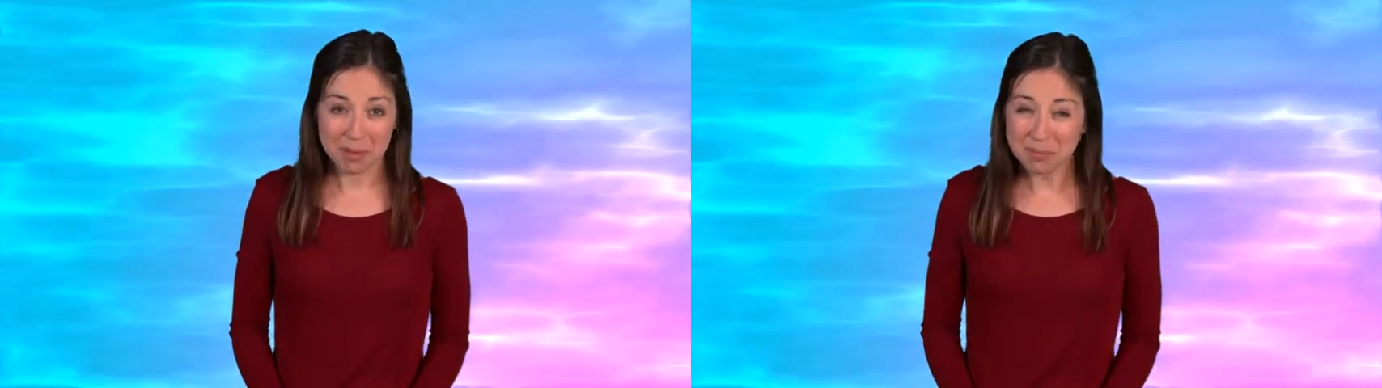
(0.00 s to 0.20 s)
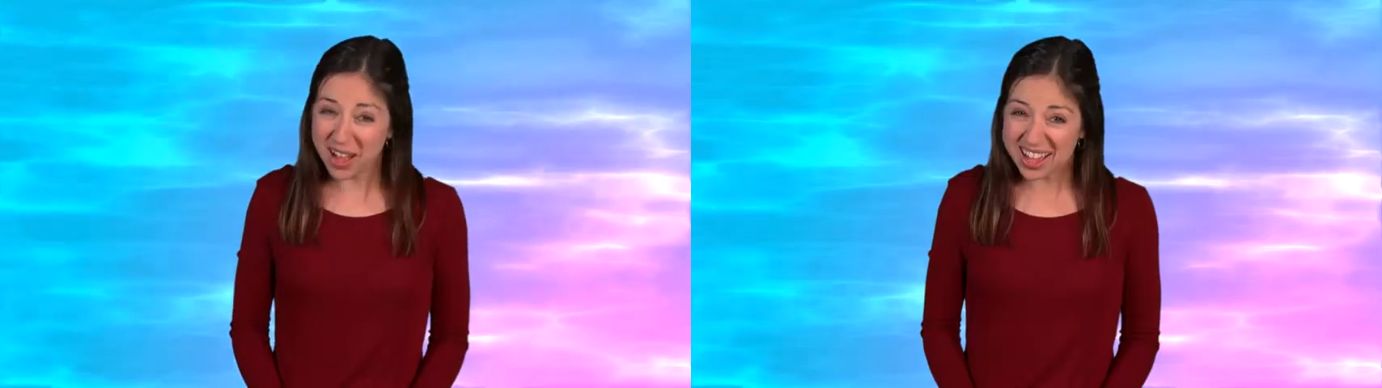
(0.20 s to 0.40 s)

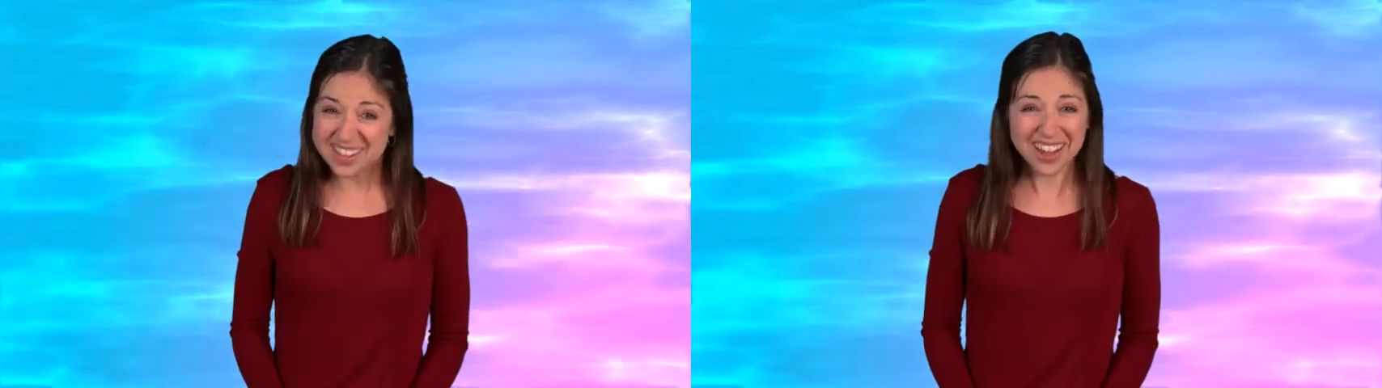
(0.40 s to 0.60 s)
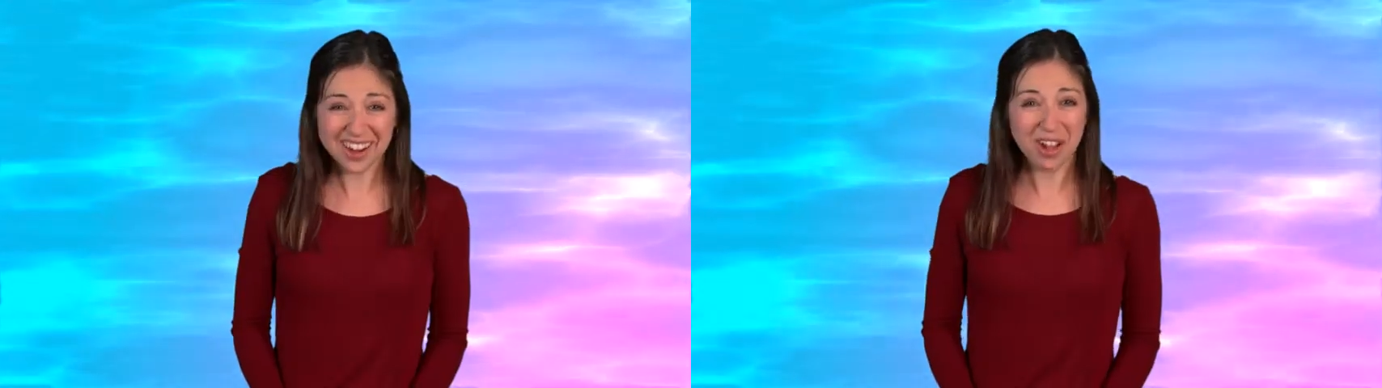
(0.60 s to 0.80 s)
But
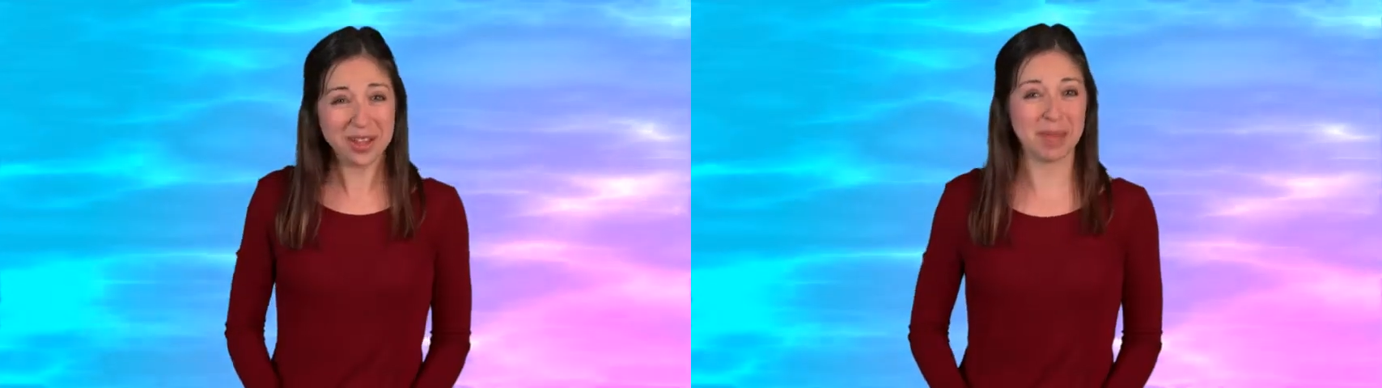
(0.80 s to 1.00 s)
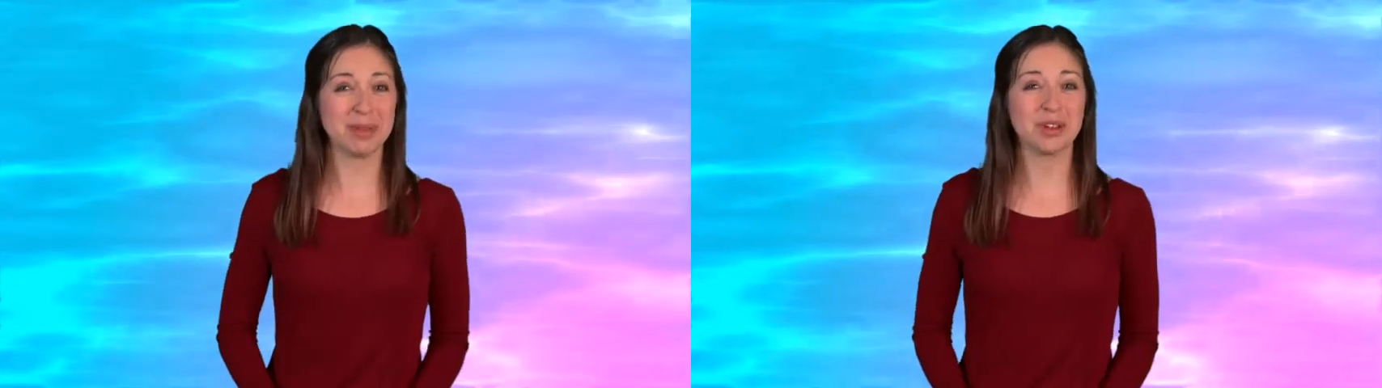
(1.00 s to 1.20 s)
not all
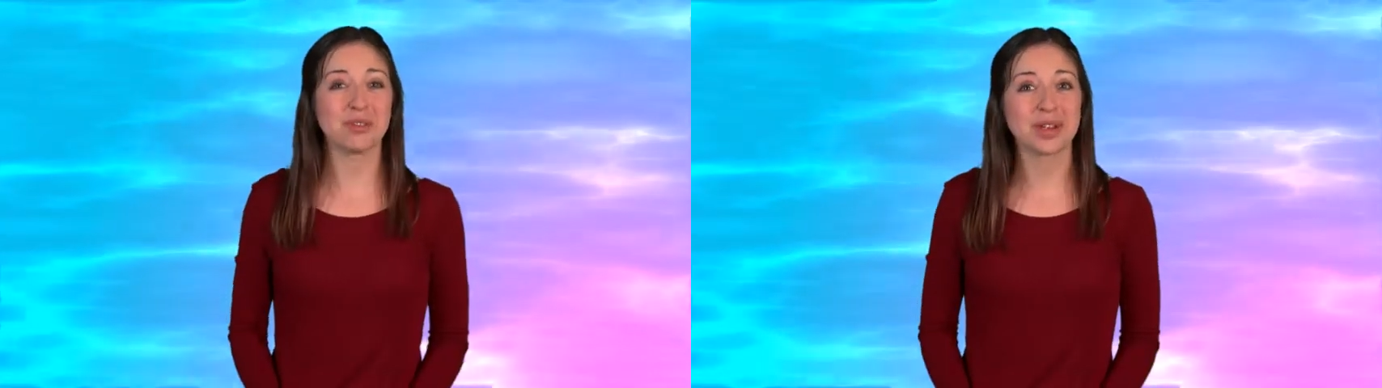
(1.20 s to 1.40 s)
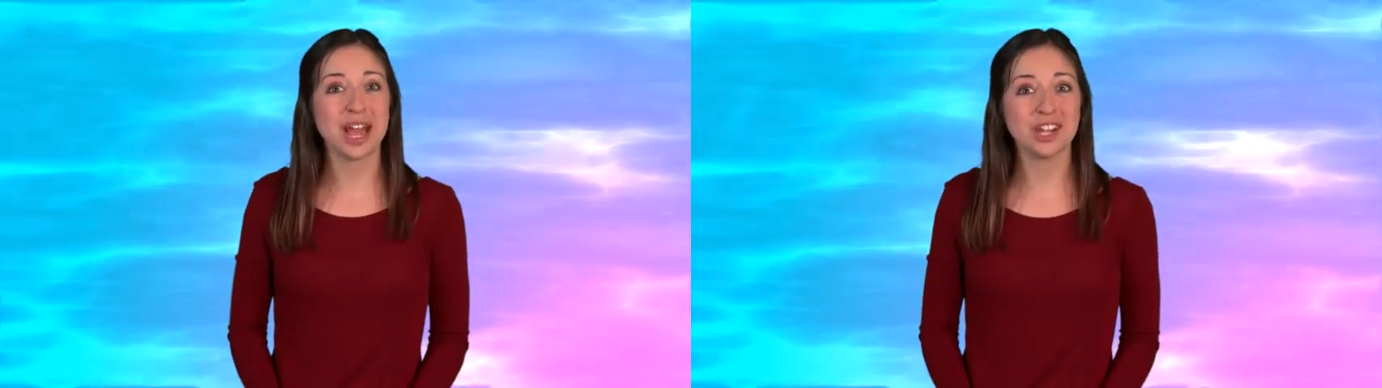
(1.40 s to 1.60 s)
chemical
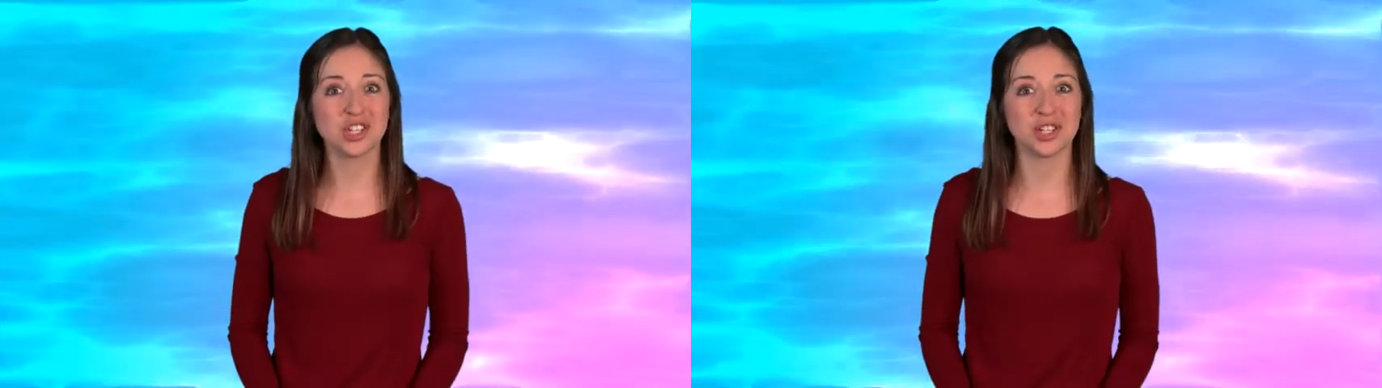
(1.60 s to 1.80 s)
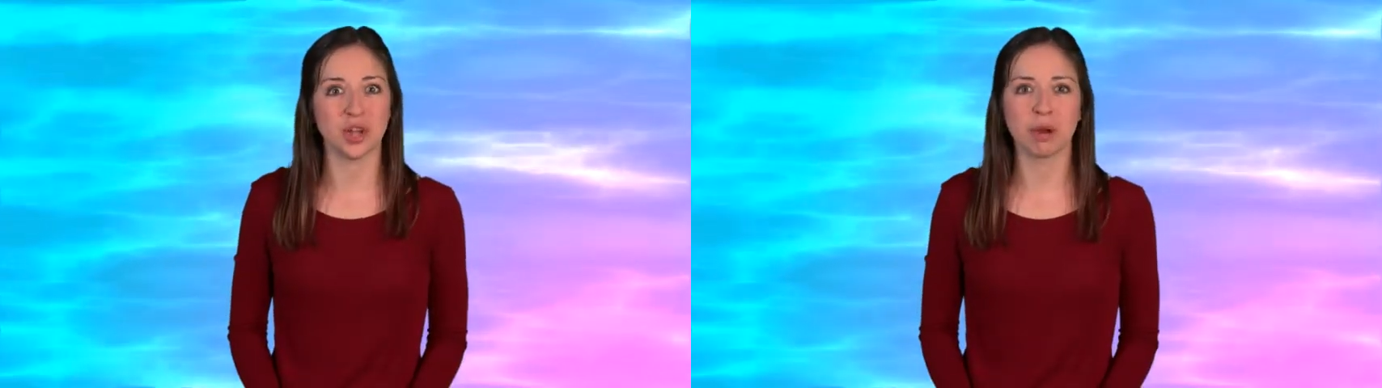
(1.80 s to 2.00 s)

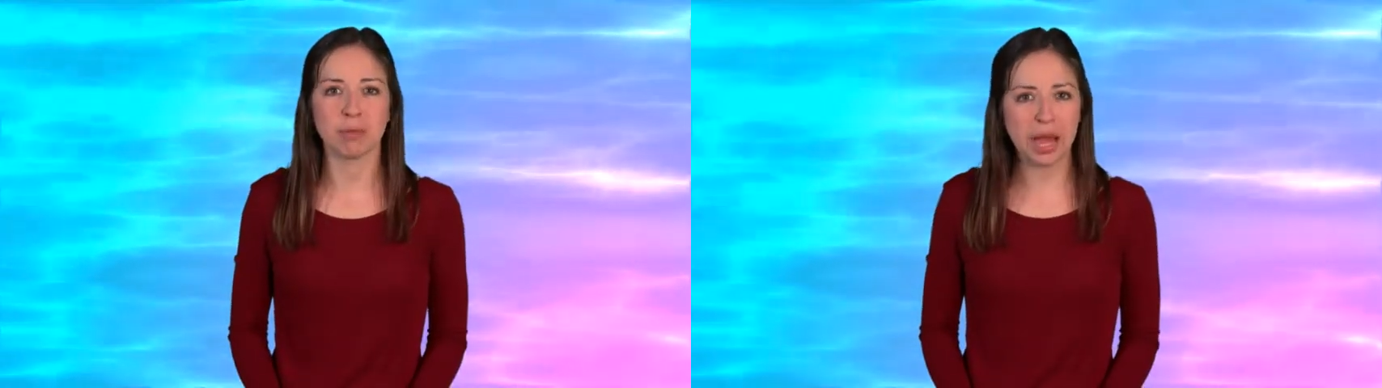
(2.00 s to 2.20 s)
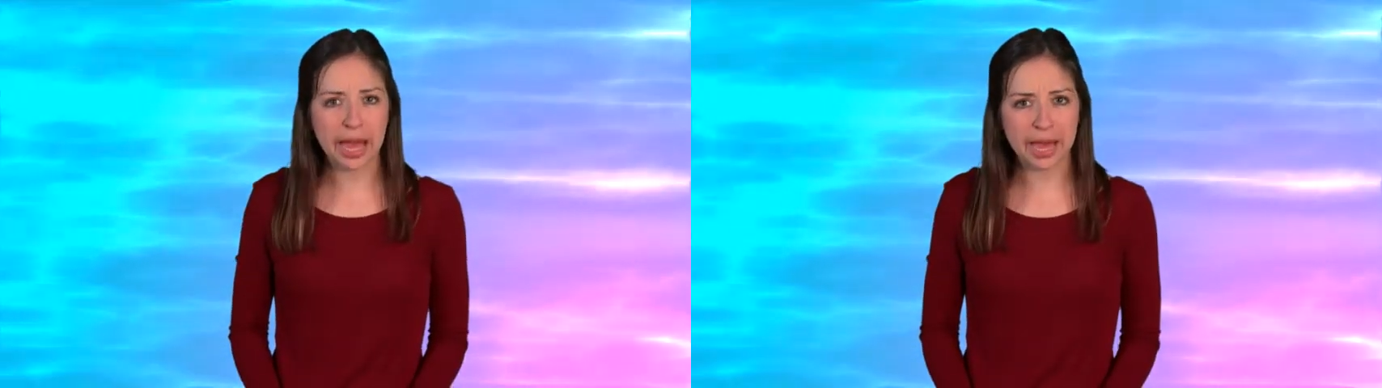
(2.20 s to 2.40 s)
reactions are
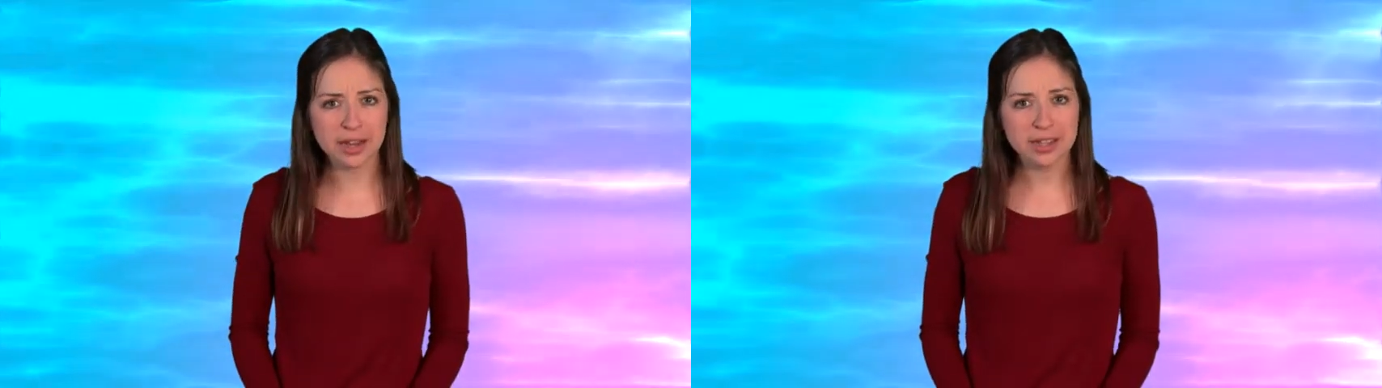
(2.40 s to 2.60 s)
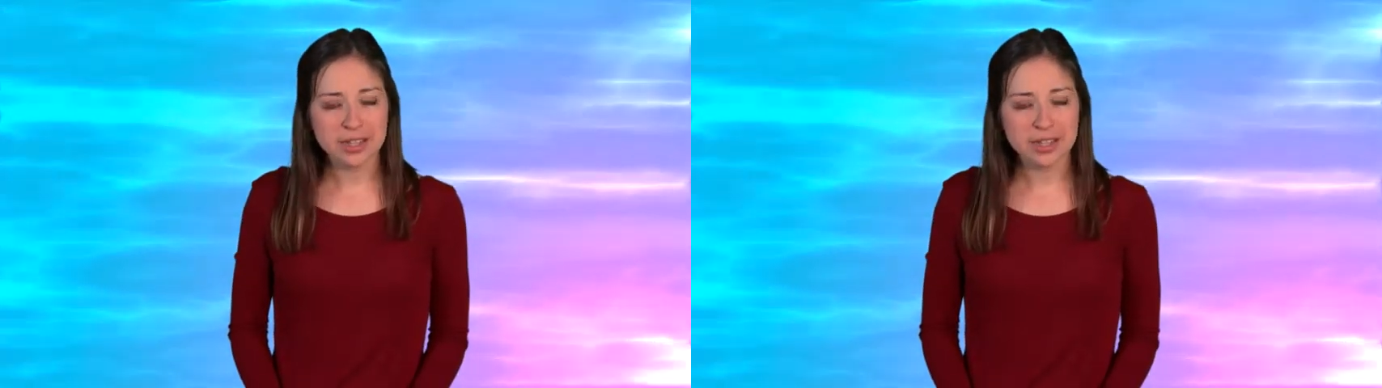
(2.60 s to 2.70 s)
bad.